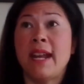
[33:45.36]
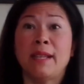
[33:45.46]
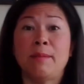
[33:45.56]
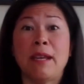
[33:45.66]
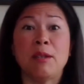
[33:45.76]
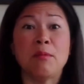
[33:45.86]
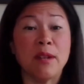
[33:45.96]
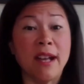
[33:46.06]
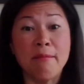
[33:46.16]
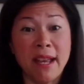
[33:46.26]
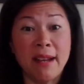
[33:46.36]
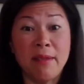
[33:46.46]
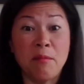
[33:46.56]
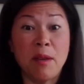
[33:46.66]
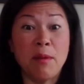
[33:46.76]
the next patient would come in
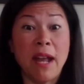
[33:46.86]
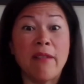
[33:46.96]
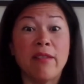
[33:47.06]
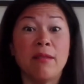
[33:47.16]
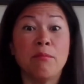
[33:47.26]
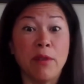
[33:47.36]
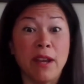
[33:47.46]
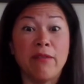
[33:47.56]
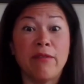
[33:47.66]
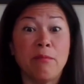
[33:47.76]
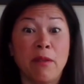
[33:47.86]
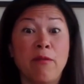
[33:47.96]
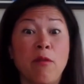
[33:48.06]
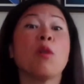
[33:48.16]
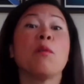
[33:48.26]
and then we would have a brief
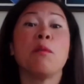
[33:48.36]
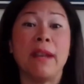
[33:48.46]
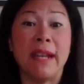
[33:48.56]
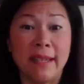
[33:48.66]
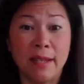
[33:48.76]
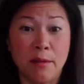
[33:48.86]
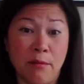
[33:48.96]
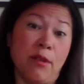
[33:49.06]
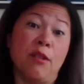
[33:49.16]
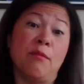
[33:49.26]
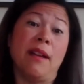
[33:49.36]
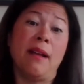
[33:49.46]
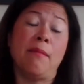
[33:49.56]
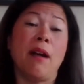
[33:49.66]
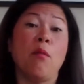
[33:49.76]
before we went into the room
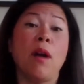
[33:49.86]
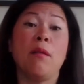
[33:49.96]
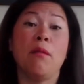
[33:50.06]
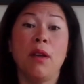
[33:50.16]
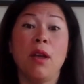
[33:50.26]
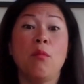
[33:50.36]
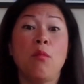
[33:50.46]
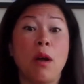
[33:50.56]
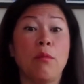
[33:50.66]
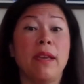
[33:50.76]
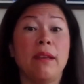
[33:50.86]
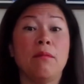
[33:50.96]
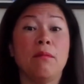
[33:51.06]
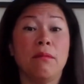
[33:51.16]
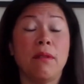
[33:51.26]
about what what
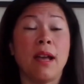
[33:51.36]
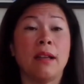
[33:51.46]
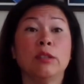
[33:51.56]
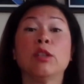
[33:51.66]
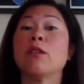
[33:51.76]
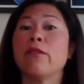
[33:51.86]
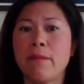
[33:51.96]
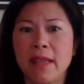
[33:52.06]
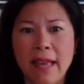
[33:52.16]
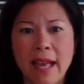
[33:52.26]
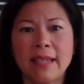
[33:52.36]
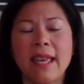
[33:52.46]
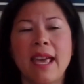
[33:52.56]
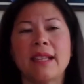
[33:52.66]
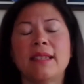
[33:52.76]
we uh, learned from the
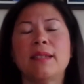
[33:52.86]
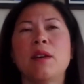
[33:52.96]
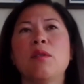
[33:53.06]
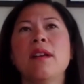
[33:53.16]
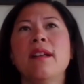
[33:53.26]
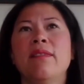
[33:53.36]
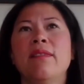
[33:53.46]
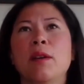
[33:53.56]
last case so